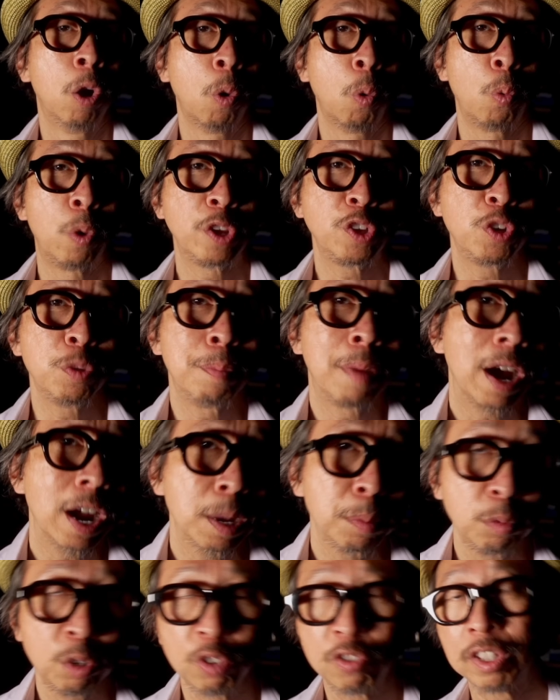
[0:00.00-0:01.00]
When you buy
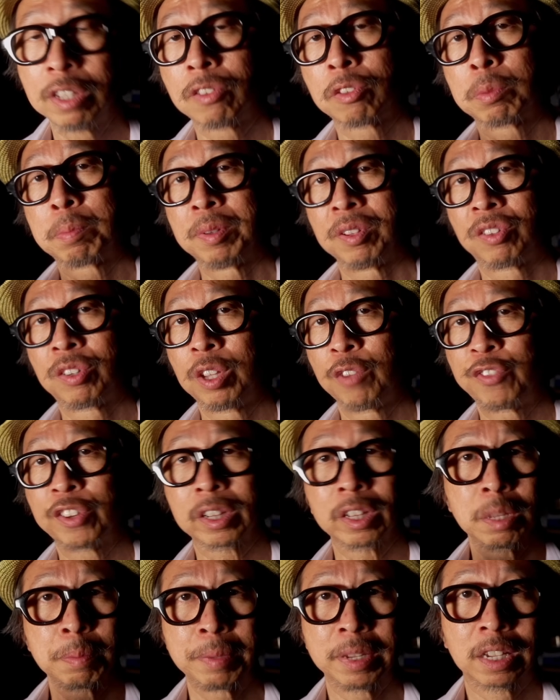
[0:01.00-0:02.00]
a movie
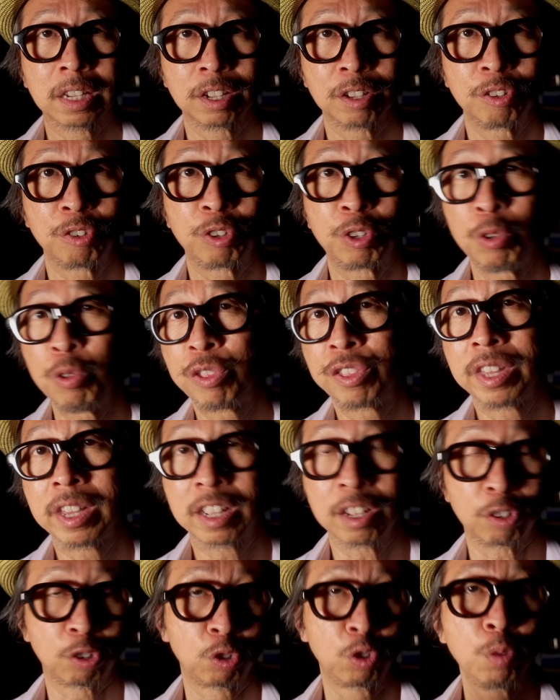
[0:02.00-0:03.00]
specifically because you
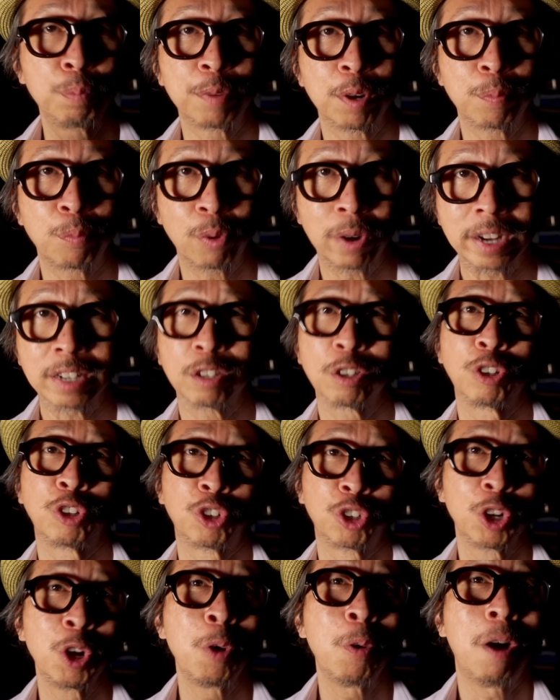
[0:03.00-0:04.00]
think it's super bright to
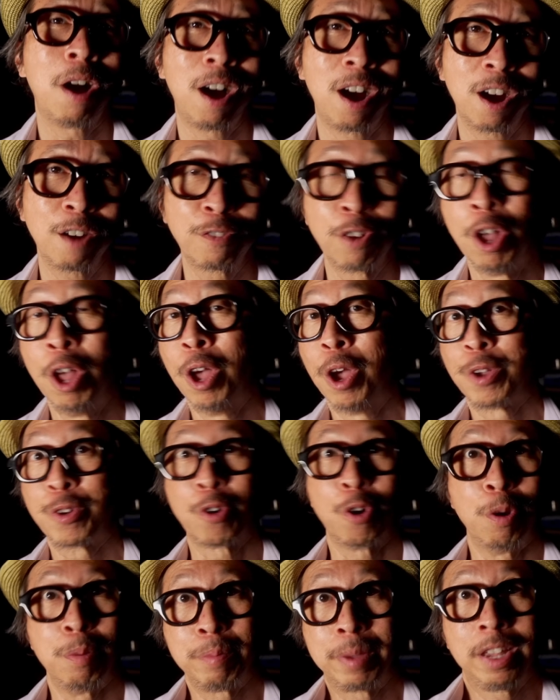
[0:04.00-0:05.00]
show off
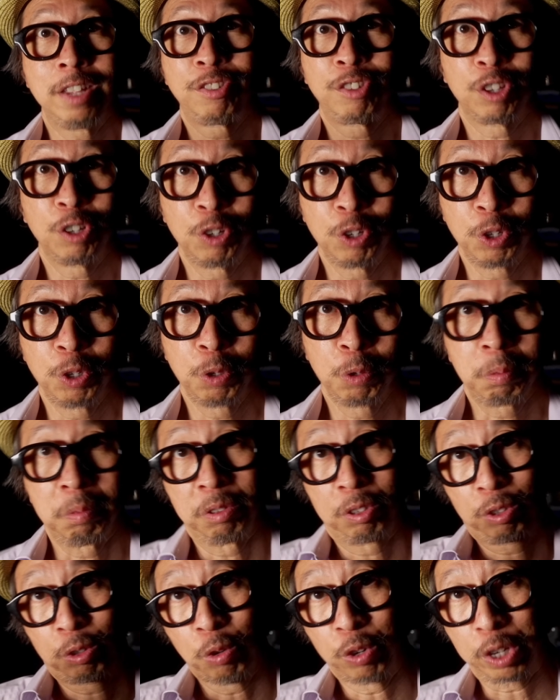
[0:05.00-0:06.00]
your amazing new
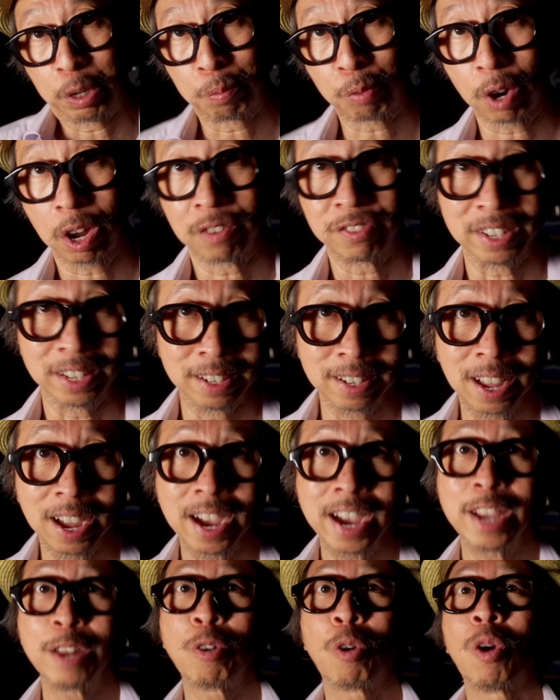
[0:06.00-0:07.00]
Sony Bravia
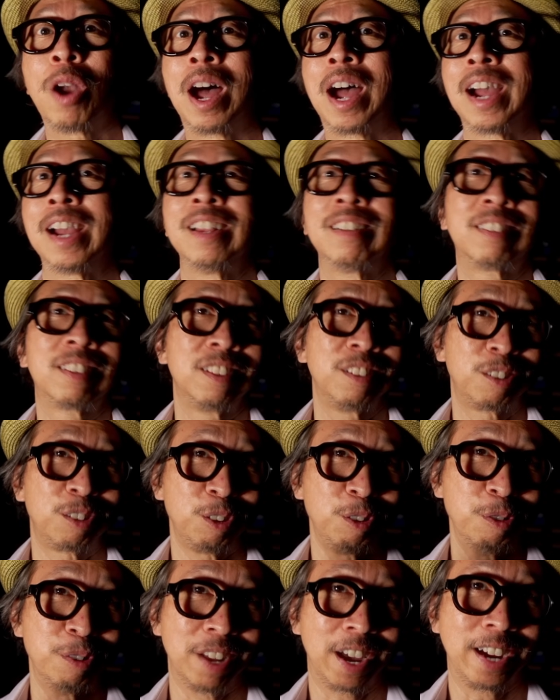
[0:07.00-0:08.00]
9 or a Hisense
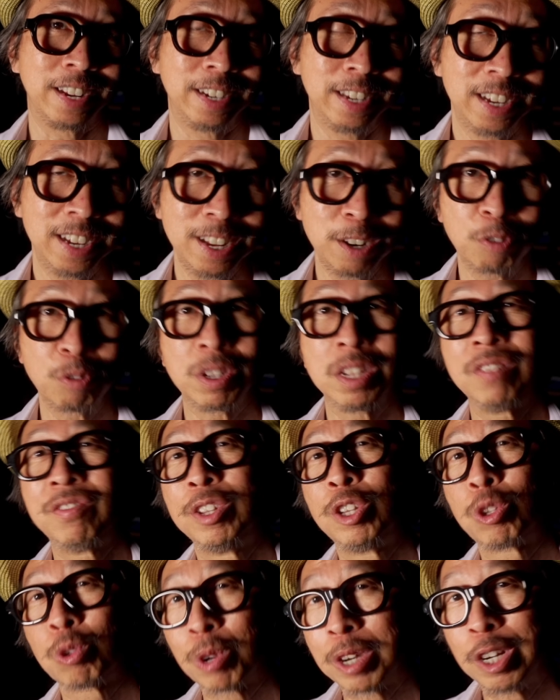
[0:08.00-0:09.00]
U9N or
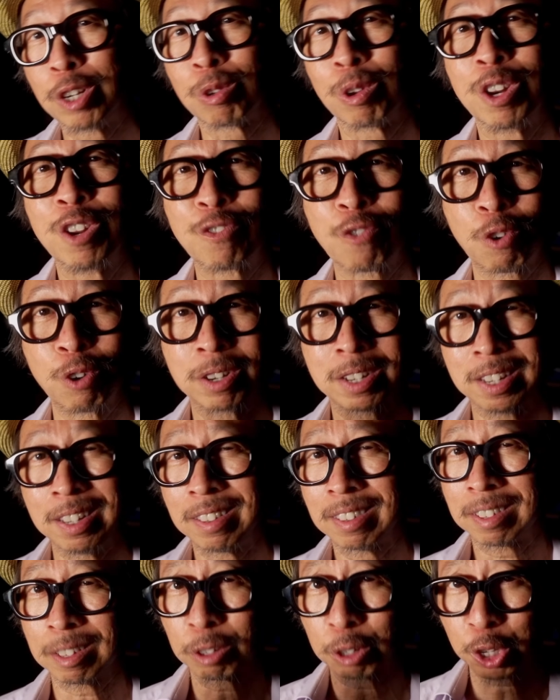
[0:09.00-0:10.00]
even 2024
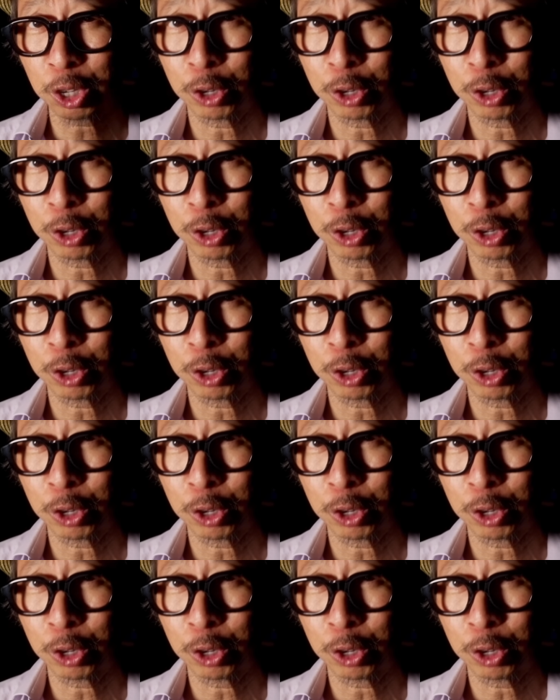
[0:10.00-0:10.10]
TCL